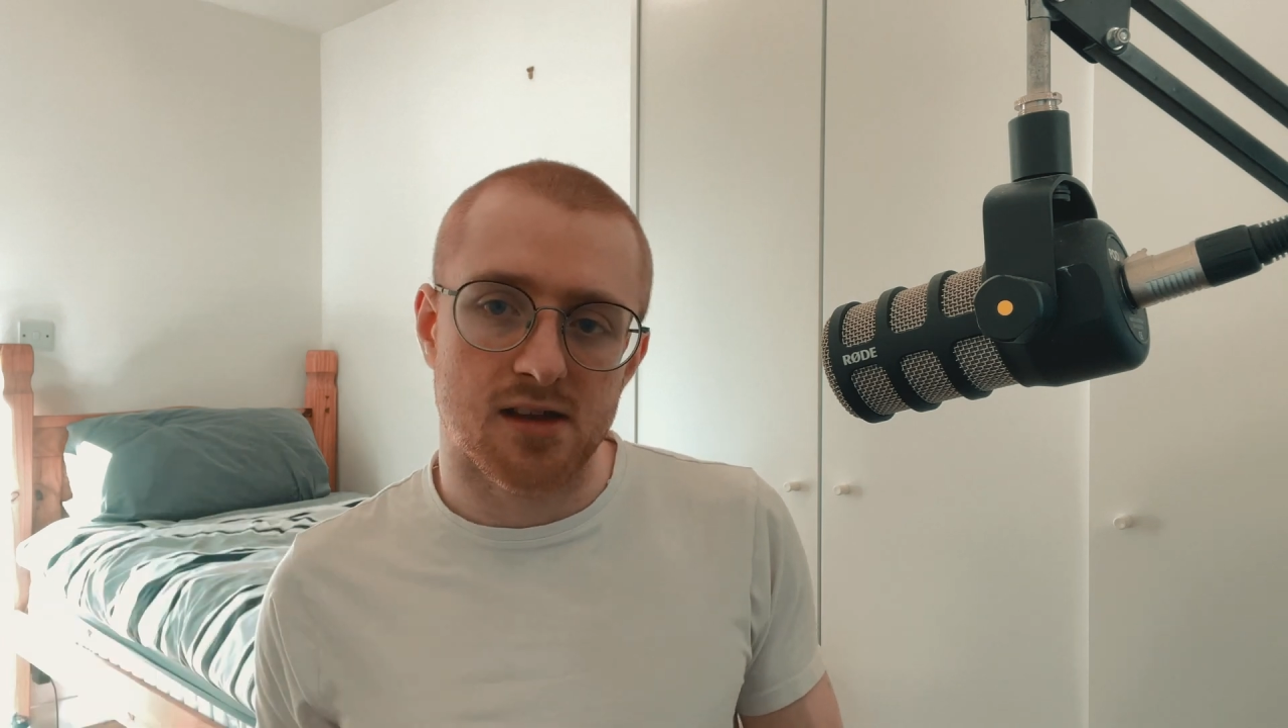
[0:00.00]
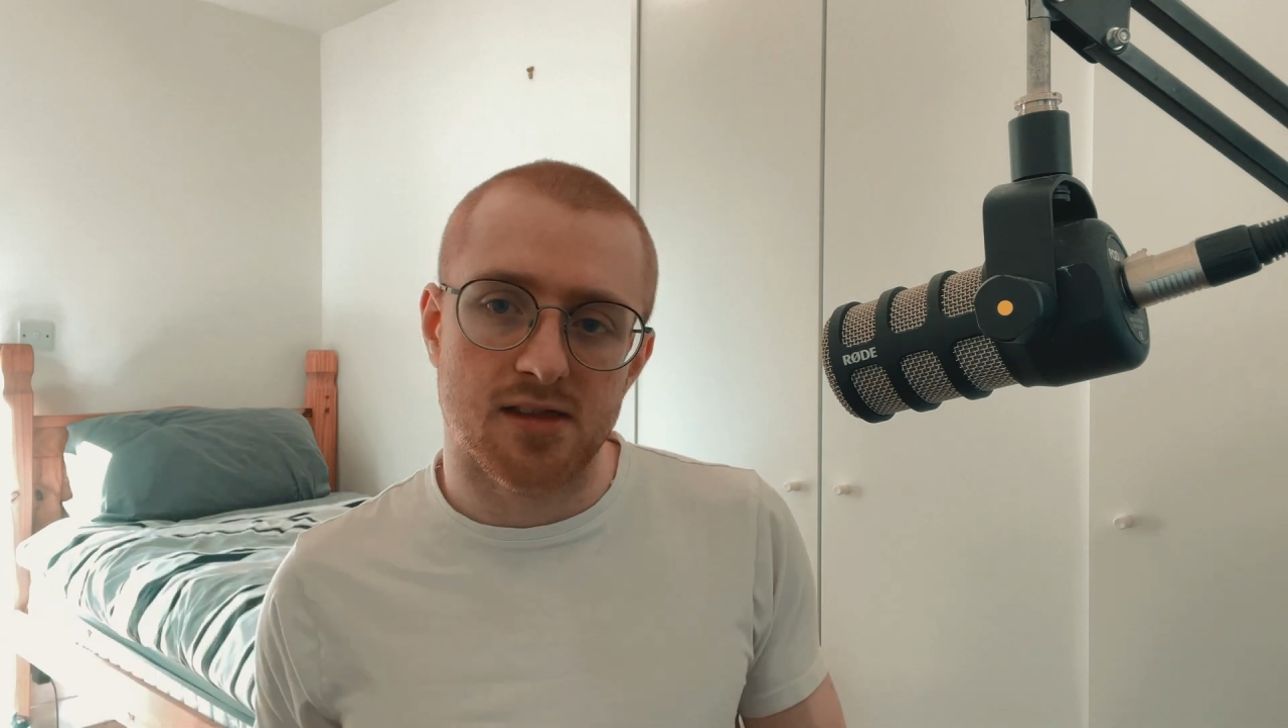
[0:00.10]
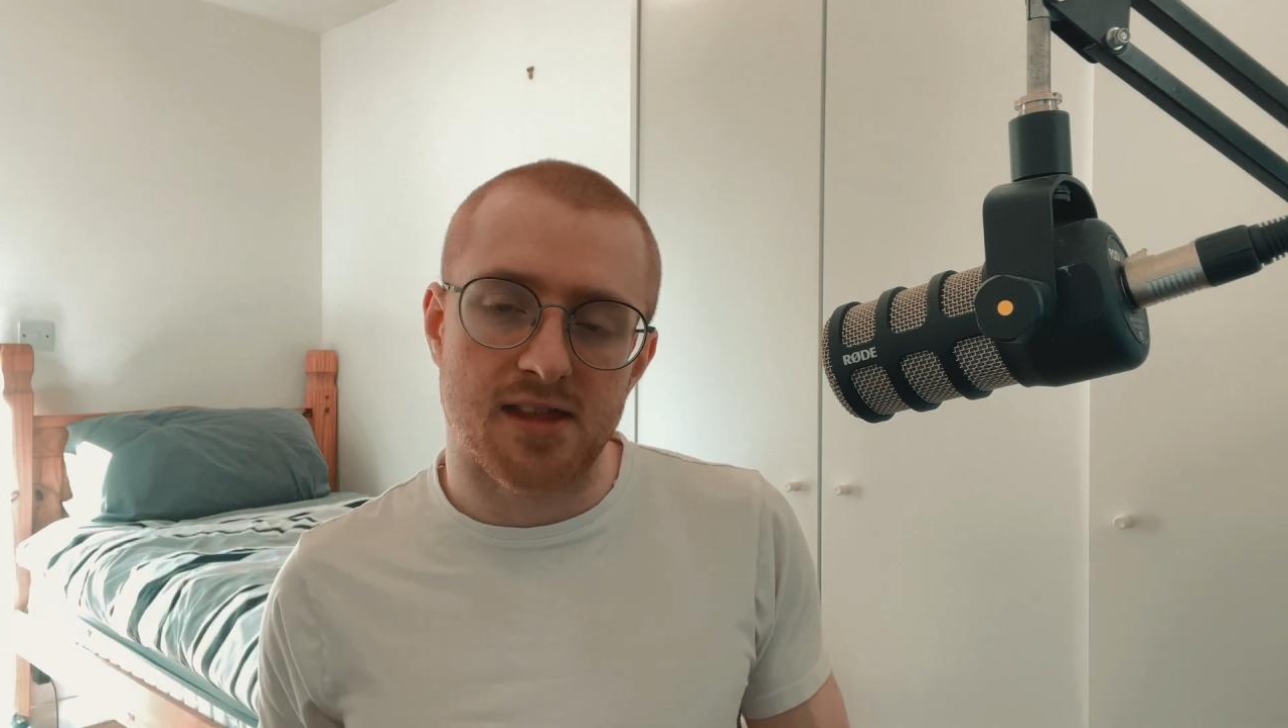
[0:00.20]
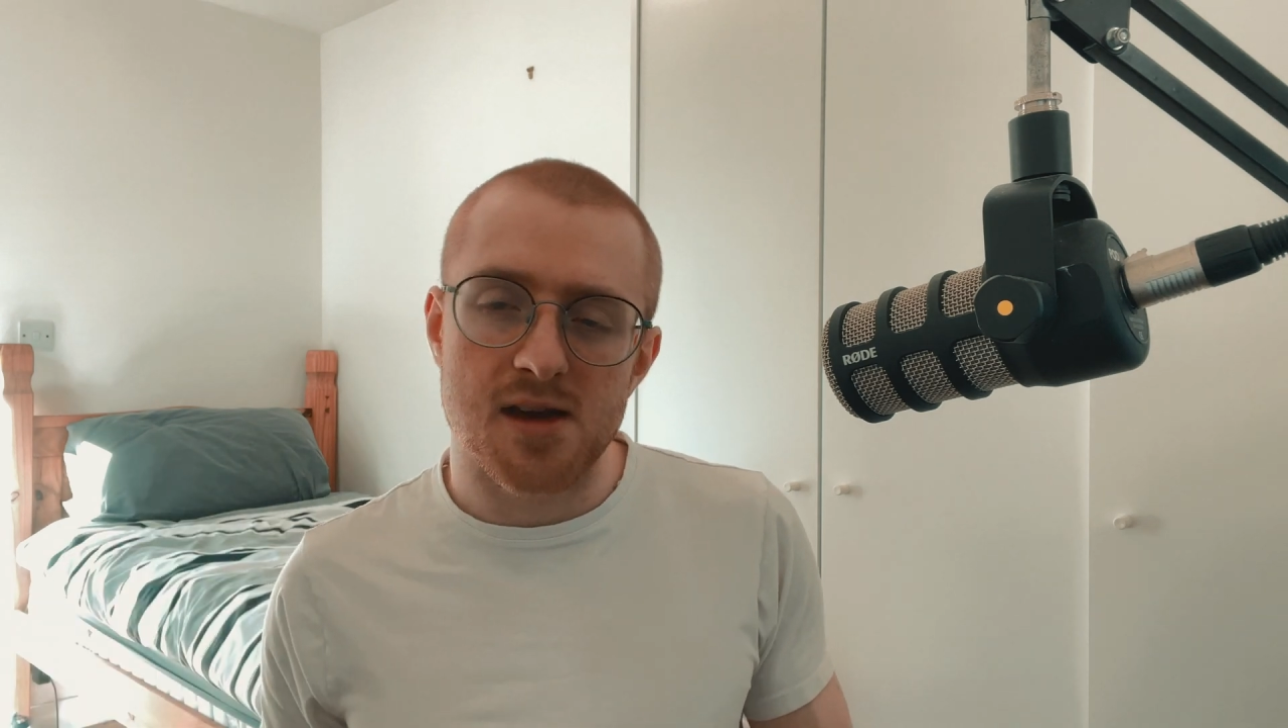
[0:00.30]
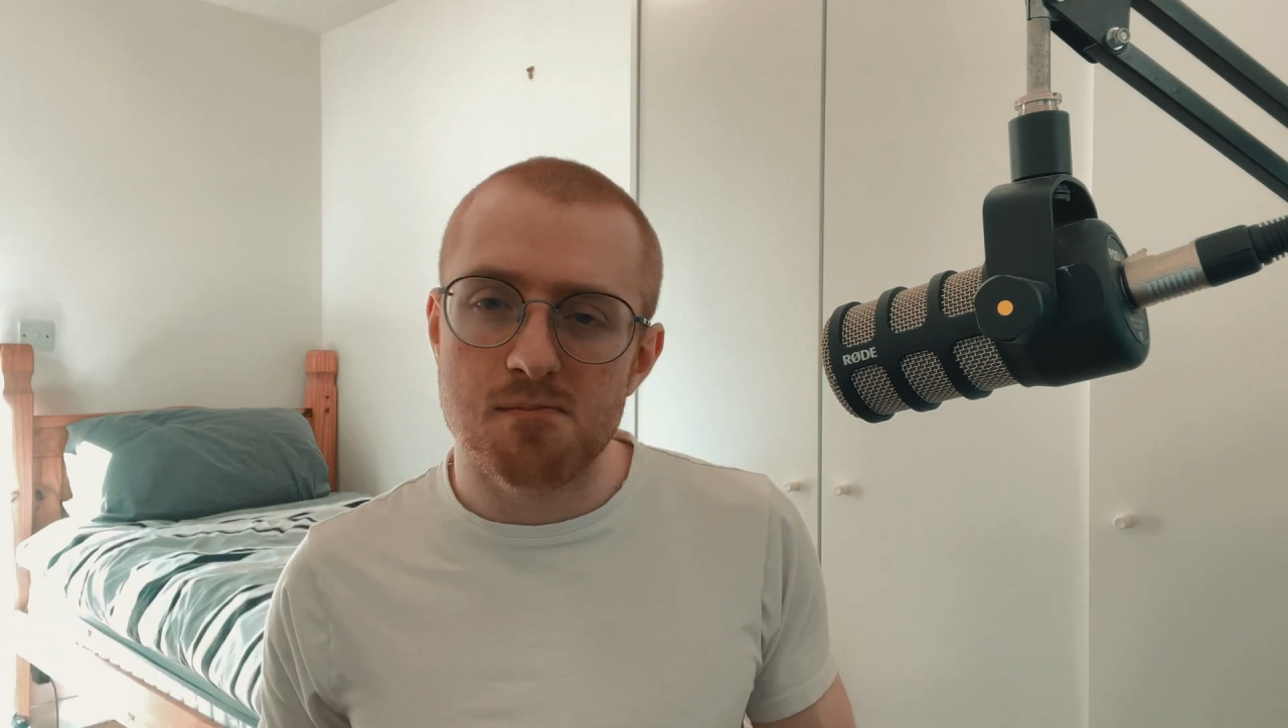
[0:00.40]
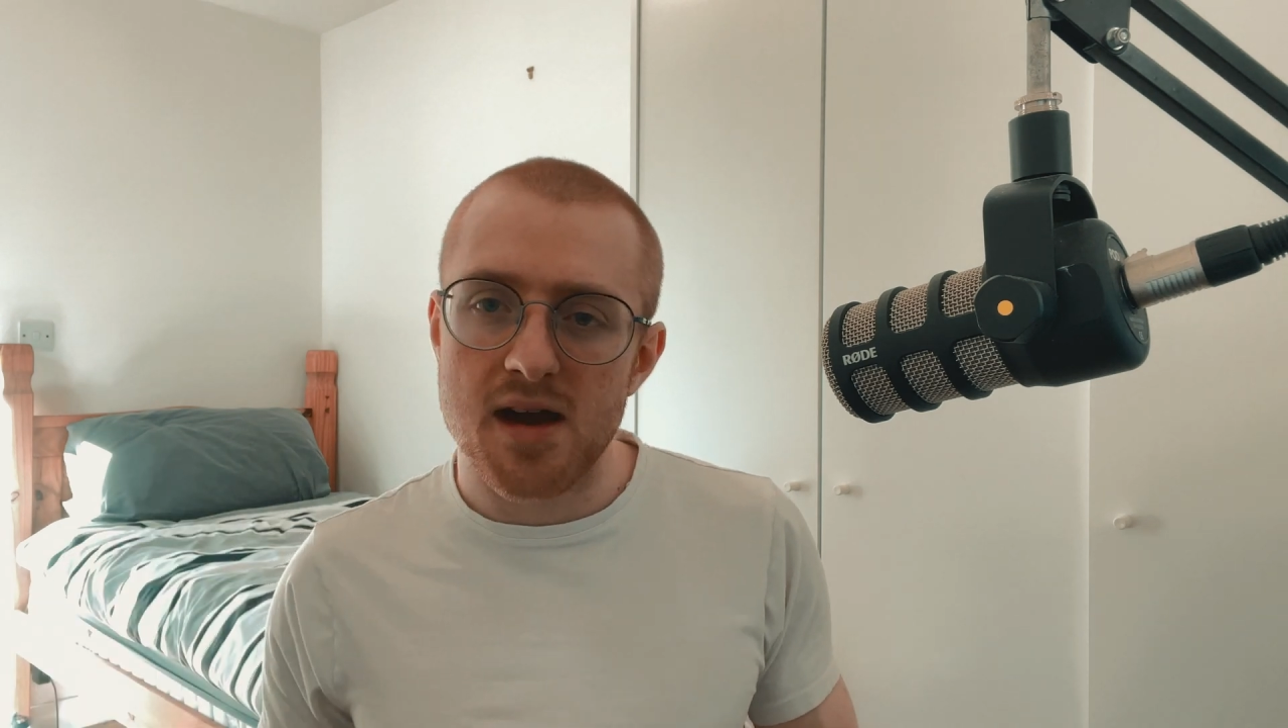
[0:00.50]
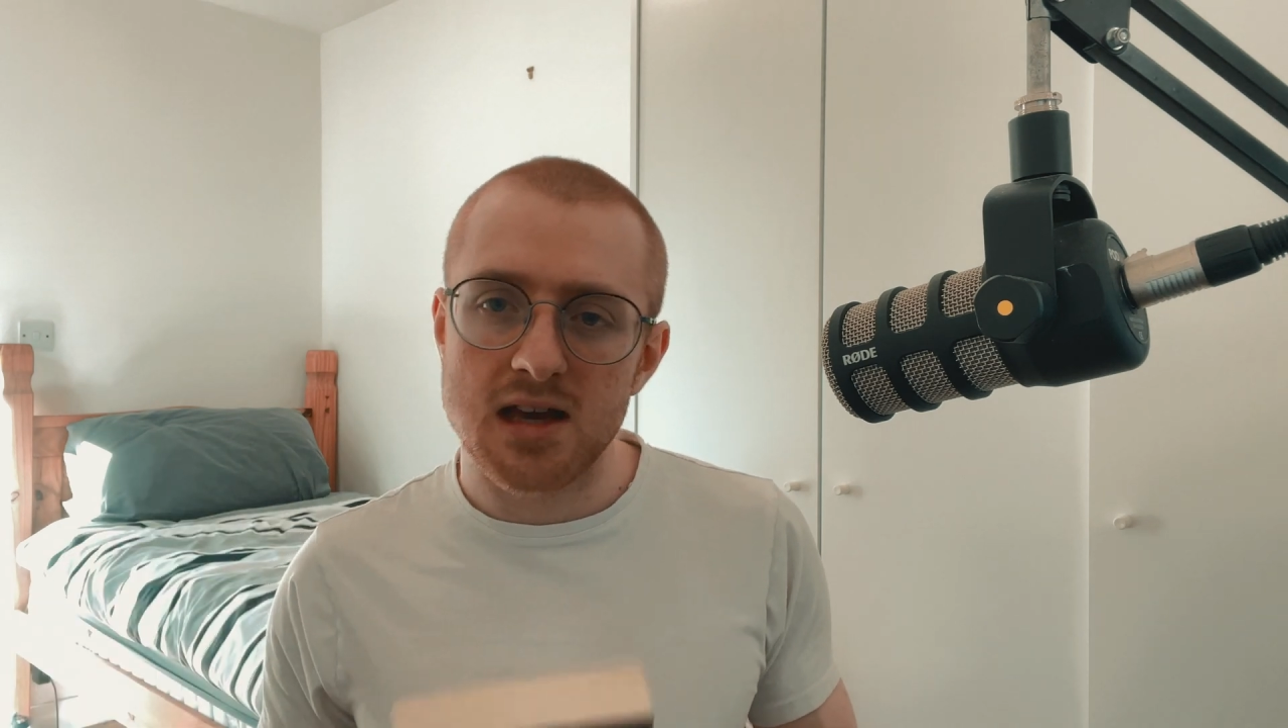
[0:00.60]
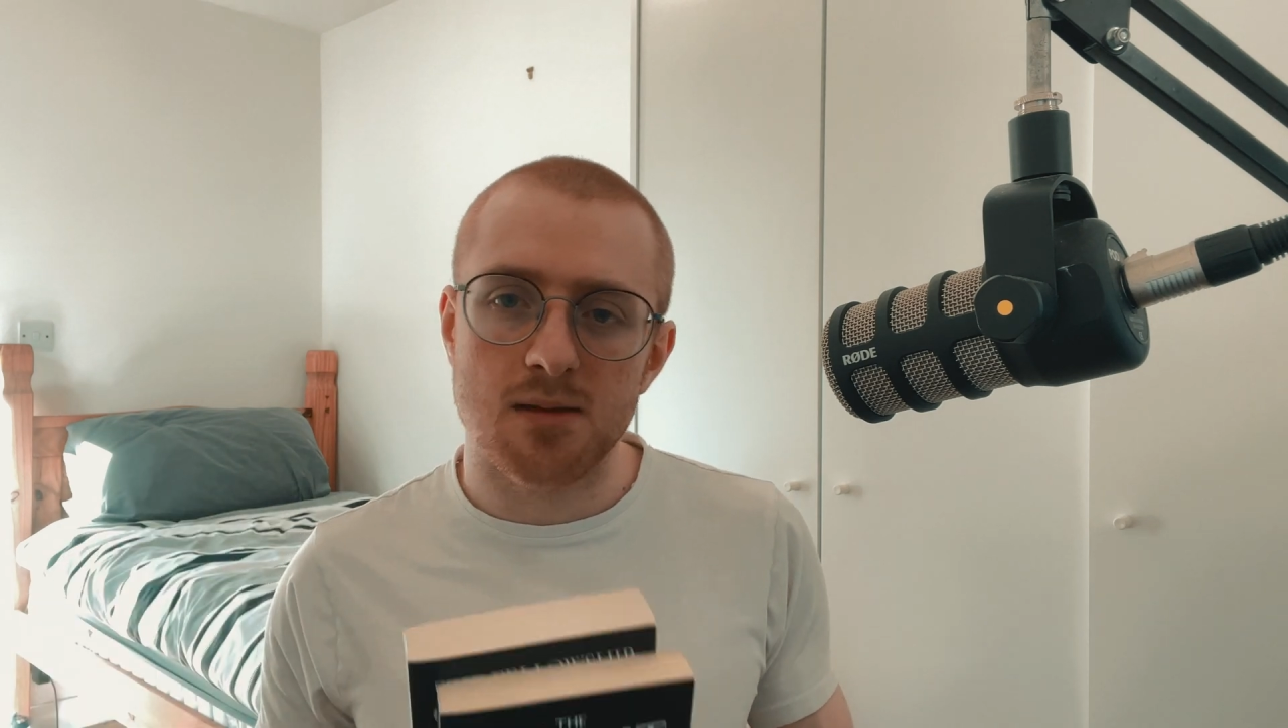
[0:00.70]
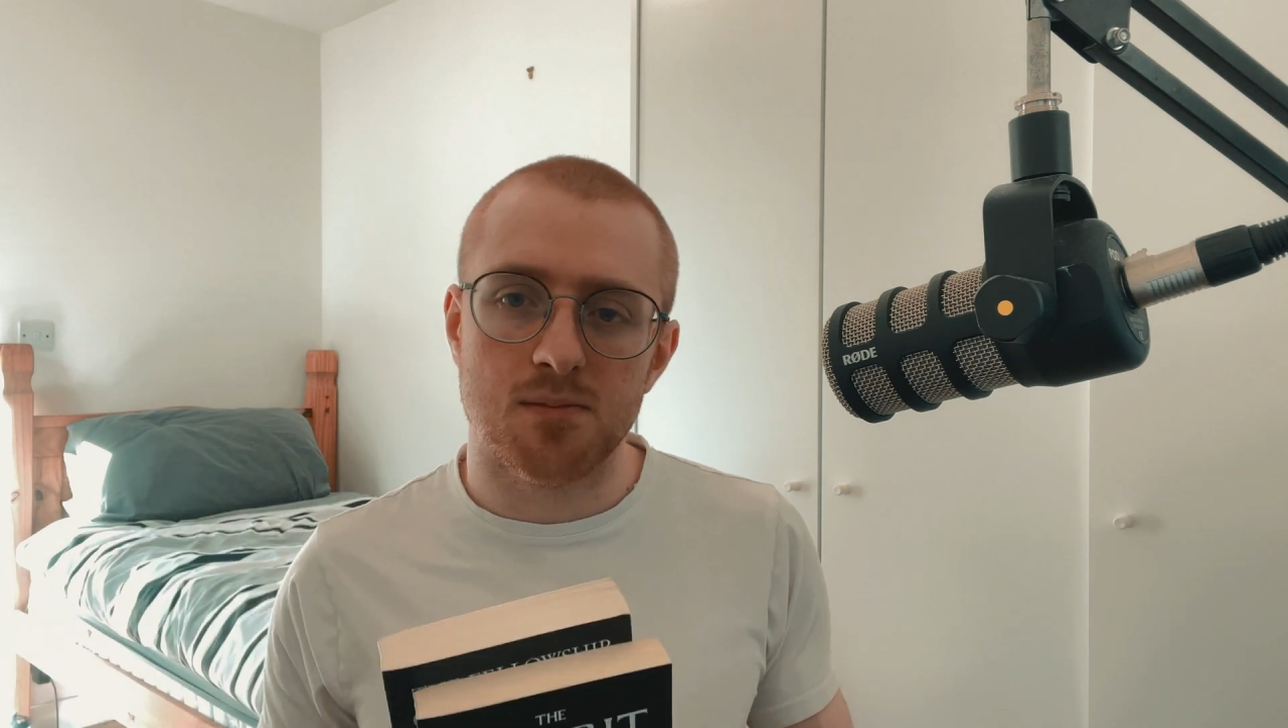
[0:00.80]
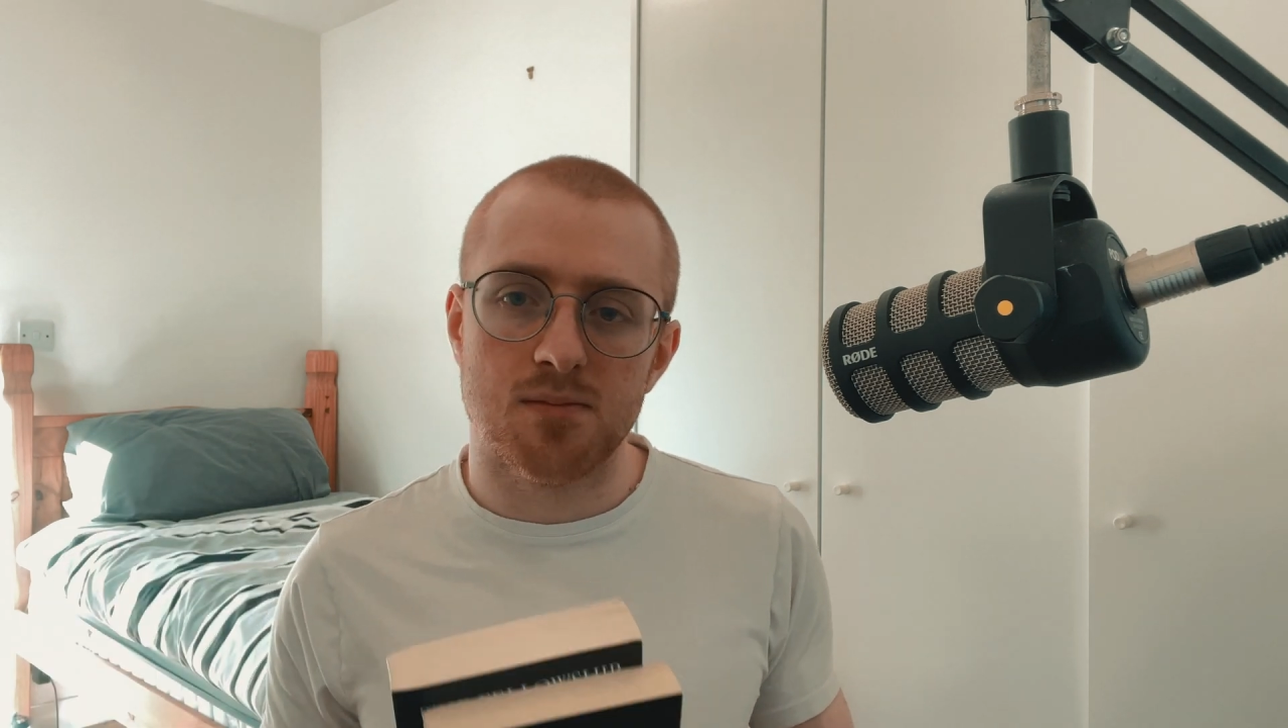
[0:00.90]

They may